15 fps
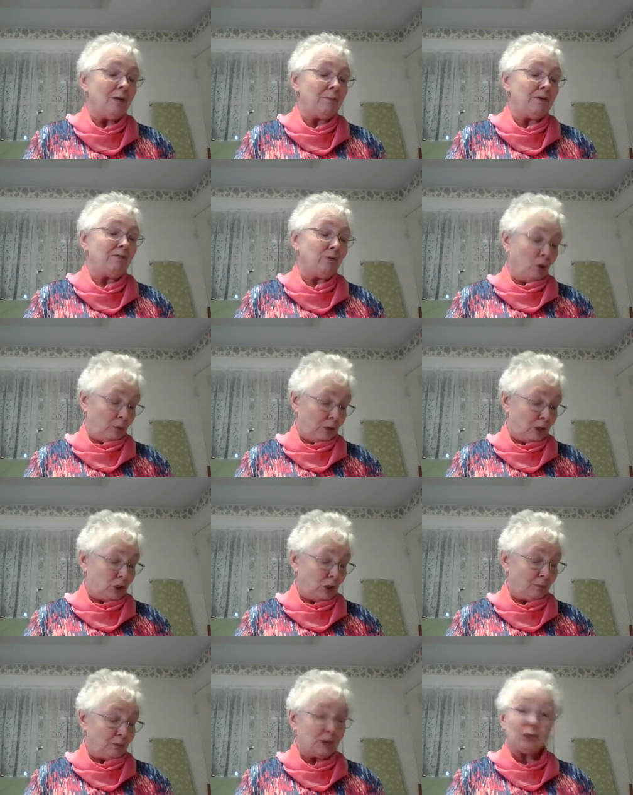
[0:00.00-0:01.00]
before we
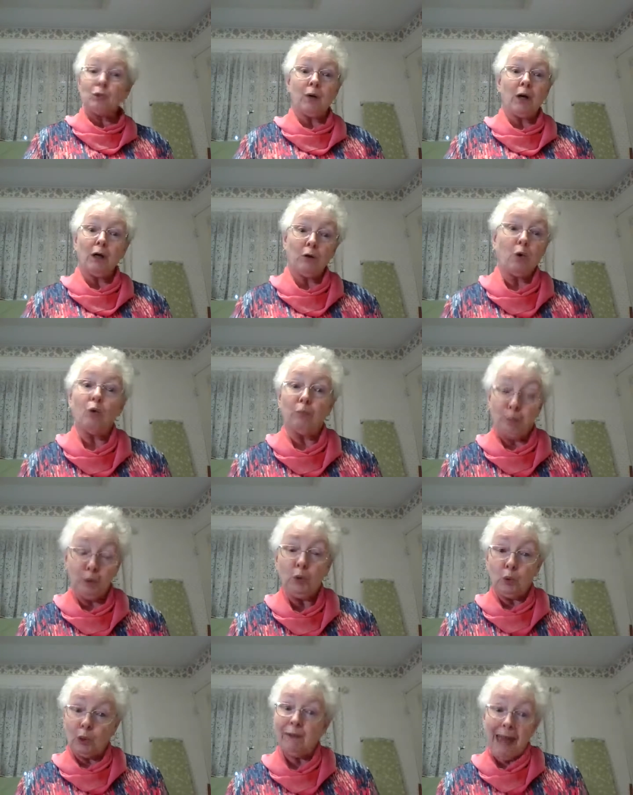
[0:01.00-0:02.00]
jumped into our own
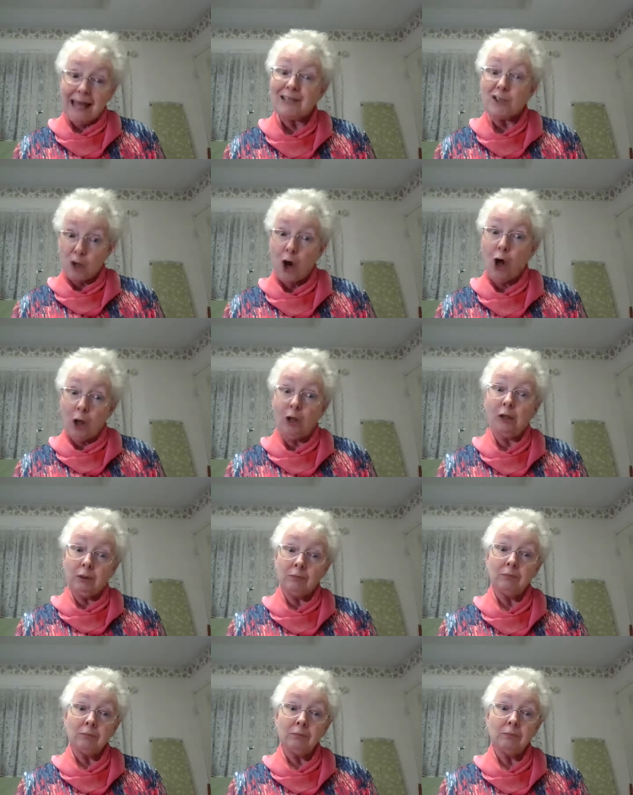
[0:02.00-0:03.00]
pool. That's all."